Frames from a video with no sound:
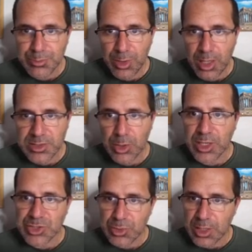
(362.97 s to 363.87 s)
bonds.
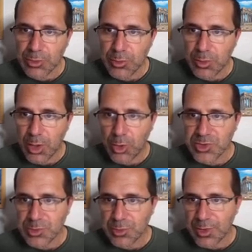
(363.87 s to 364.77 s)
Okay, so they do
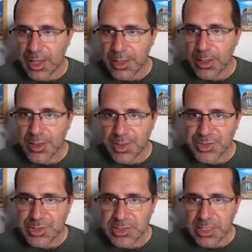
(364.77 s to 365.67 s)
also do that, not
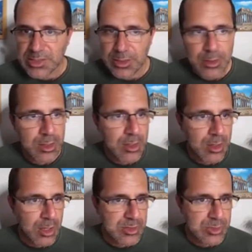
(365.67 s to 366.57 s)
just Tesla.
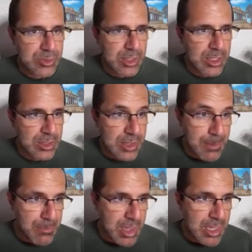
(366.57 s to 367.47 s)
So they
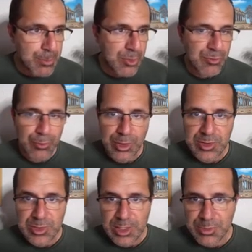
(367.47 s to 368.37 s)
may put 40
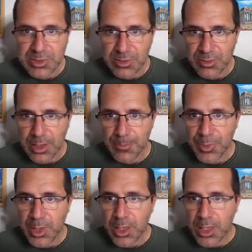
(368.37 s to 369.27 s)
to 80% of that
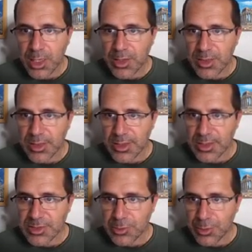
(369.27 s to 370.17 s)
in
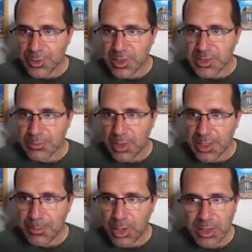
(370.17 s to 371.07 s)
this sort of things, money
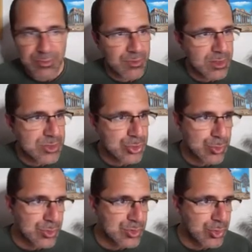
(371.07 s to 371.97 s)
market funds,
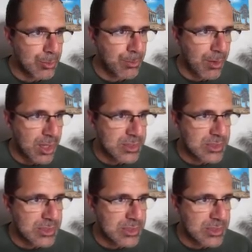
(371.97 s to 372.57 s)
short-term bond